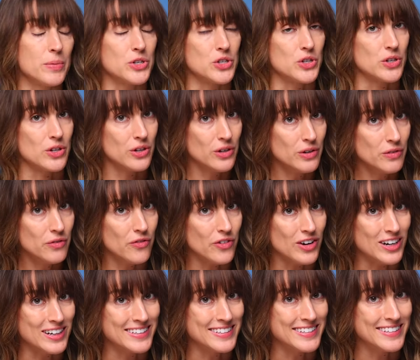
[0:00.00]
but you could
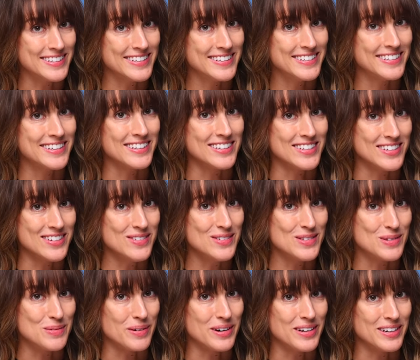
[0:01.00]
find a
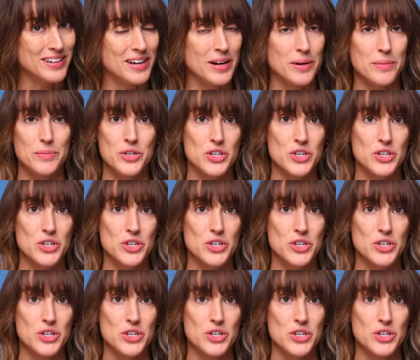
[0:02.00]
used one, I'm